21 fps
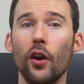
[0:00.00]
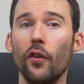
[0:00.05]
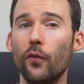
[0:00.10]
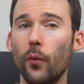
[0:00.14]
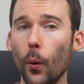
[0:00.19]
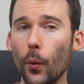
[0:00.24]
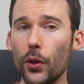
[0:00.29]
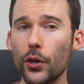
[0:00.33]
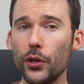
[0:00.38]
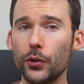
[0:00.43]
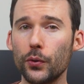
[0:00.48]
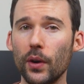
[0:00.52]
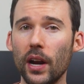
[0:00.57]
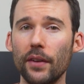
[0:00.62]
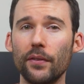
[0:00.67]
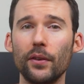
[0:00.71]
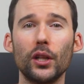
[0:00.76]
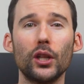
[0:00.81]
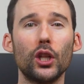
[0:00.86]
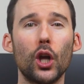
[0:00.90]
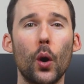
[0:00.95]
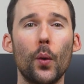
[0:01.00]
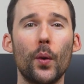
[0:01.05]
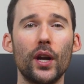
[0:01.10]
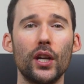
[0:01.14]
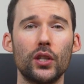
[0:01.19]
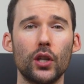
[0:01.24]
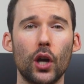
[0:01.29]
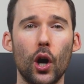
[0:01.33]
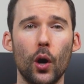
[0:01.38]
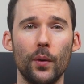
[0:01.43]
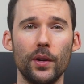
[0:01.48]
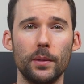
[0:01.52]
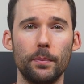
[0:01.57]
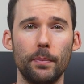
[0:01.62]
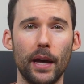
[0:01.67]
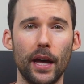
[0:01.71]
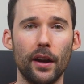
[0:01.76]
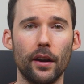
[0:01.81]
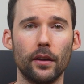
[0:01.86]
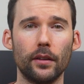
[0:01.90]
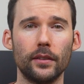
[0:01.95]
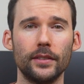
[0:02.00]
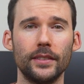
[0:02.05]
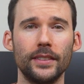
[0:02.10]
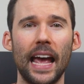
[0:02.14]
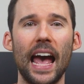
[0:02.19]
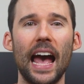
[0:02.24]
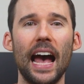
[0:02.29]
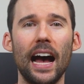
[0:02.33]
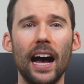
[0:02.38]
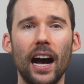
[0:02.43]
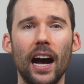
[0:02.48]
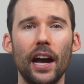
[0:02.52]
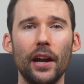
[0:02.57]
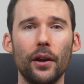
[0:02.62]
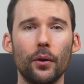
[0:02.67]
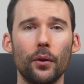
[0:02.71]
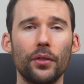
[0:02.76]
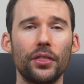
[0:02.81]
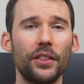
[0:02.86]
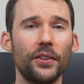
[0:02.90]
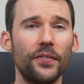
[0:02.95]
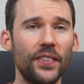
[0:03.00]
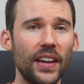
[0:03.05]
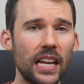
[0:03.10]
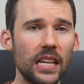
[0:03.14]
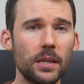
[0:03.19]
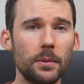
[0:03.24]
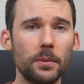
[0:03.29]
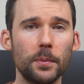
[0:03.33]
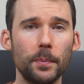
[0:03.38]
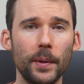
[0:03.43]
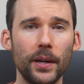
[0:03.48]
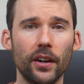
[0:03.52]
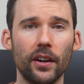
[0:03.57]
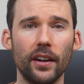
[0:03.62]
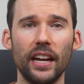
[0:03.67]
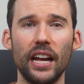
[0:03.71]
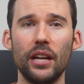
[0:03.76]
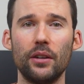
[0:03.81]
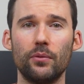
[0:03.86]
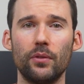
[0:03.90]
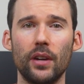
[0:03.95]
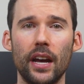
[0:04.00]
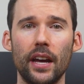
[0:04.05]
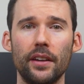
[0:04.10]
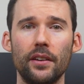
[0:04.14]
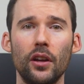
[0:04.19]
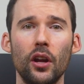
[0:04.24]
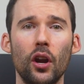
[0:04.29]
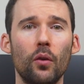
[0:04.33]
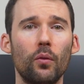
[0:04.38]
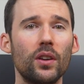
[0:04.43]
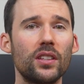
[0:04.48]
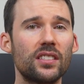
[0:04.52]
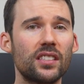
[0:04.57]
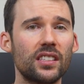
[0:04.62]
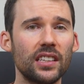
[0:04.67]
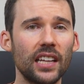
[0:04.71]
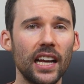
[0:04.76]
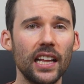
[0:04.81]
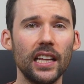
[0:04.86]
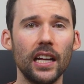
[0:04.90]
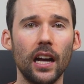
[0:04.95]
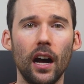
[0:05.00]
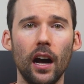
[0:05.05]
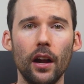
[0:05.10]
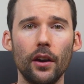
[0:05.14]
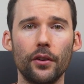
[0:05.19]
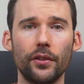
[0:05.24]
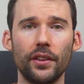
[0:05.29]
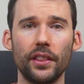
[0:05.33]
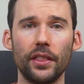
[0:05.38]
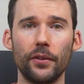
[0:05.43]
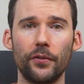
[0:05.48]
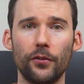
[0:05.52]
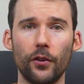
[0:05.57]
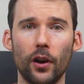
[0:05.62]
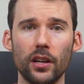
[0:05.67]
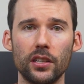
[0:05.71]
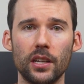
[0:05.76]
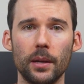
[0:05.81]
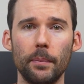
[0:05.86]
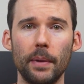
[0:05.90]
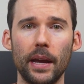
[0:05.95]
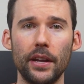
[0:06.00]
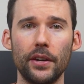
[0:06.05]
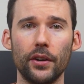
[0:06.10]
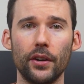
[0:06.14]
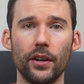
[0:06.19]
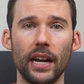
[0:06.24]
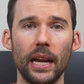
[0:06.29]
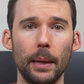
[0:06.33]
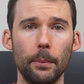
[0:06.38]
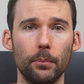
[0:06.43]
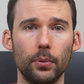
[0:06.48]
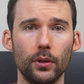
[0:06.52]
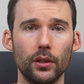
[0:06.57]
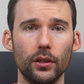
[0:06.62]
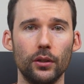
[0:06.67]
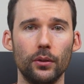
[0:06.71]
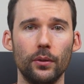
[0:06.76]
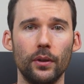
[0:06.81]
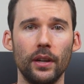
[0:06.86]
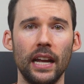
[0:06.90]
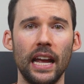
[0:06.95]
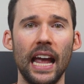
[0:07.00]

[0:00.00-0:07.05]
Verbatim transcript: For this graph, lower is always better. At idle, the Phantom Spirit in red runs slightly hotter than the Frost Commander in blue.